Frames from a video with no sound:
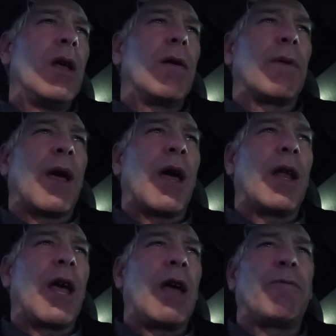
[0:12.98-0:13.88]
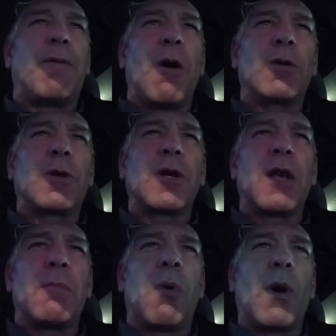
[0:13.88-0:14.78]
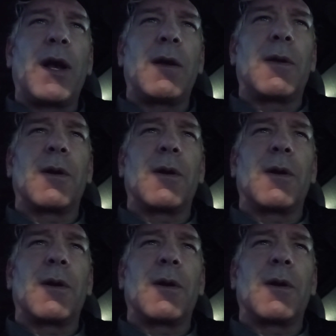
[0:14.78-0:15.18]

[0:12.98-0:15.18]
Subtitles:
that had falsely appointed